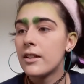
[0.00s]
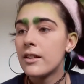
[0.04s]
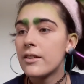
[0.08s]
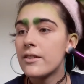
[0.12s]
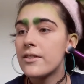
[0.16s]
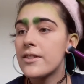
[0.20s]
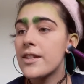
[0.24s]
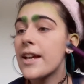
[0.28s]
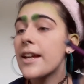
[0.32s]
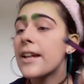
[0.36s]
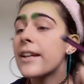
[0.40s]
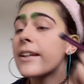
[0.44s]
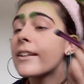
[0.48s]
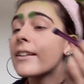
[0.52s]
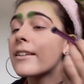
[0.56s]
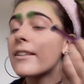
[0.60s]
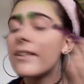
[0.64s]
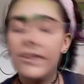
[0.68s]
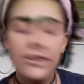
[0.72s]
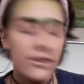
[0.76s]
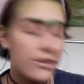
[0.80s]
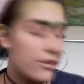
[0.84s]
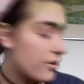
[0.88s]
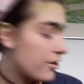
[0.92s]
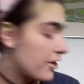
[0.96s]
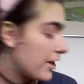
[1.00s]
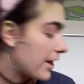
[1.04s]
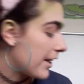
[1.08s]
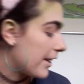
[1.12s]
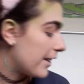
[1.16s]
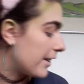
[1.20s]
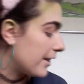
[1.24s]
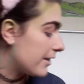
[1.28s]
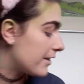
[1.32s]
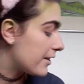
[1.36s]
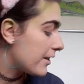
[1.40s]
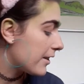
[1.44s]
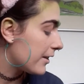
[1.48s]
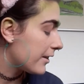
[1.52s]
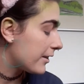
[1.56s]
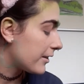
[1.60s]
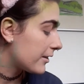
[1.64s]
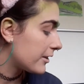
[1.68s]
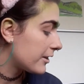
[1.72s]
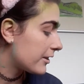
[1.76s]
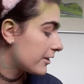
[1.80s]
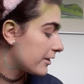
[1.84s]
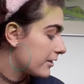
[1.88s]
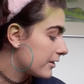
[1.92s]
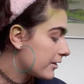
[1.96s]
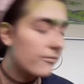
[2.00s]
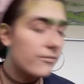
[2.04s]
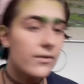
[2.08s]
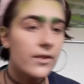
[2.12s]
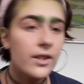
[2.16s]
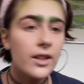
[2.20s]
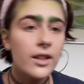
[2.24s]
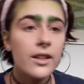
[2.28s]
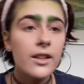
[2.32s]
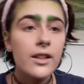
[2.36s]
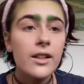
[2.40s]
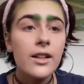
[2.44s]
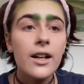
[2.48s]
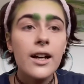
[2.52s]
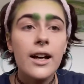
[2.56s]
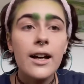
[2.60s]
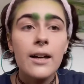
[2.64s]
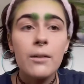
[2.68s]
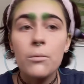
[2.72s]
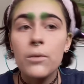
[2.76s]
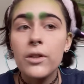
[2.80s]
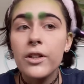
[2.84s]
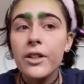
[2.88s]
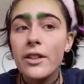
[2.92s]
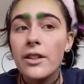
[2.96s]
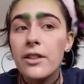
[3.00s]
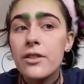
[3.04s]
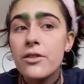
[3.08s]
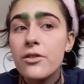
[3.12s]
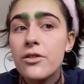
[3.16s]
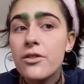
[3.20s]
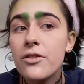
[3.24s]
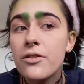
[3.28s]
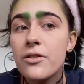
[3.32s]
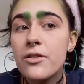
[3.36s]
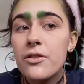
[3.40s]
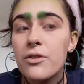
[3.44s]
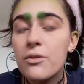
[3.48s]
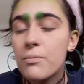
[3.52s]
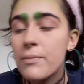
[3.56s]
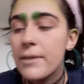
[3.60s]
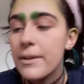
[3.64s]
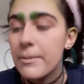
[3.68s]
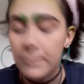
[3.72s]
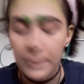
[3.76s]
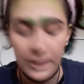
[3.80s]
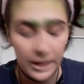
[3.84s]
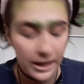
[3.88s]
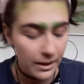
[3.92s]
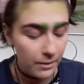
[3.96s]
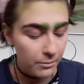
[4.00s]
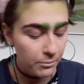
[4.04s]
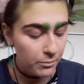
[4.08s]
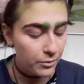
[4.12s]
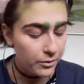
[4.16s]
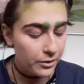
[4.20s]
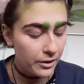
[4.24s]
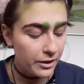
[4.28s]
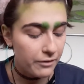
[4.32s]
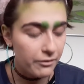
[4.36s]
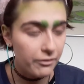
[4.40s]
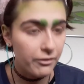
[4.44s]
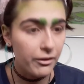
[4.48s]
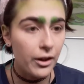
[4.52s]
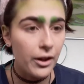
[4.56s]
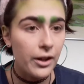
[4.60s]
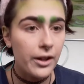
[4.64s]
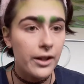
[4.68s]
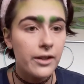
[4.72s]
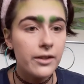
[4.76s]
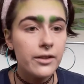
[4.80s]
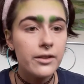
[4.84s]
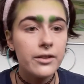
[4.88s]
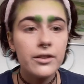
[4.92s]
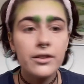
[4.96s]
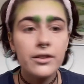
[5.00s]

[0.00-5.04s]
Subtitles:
take this shade and we're gonna sweep it out pretty far.